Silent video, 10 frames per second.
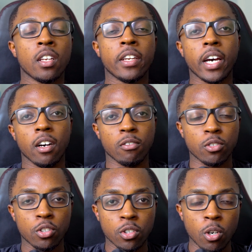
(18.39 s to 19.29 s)
Now,
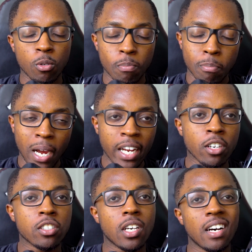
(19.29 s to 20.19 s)
so
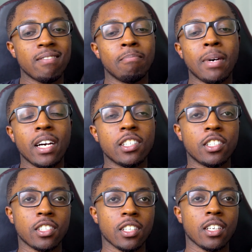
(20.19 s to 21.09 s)
Microsoft
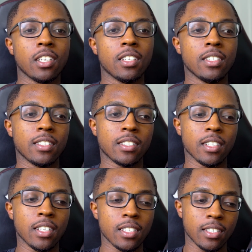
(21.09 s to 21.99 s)
Mesh is
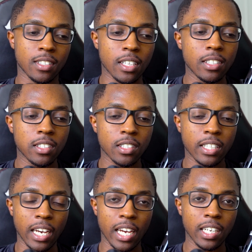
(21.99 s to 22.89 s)
essentially
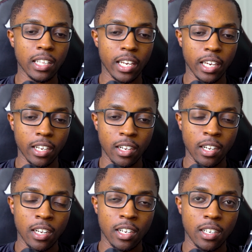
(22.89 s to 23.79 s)
kind of like
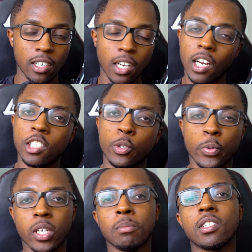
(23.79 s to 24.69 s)
a
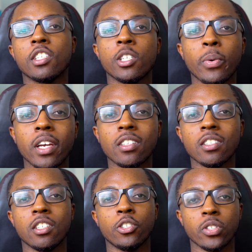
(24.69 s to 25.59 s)
dream
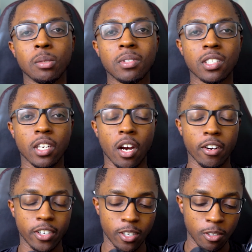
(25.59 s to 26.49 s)
situation, a dream
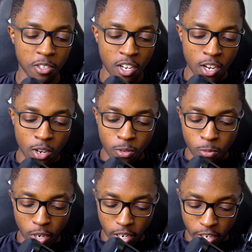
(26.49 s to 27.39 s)
scenario
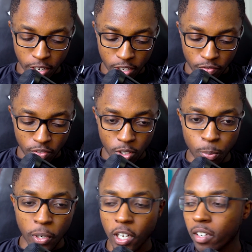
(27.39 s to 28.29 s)
where you
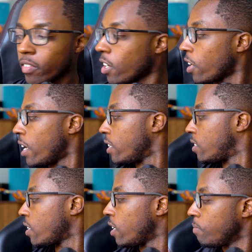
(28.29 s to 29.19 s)
put on a VR
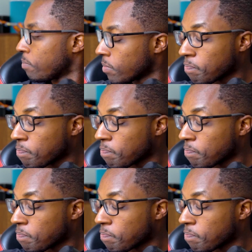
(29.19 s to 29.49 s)
headset,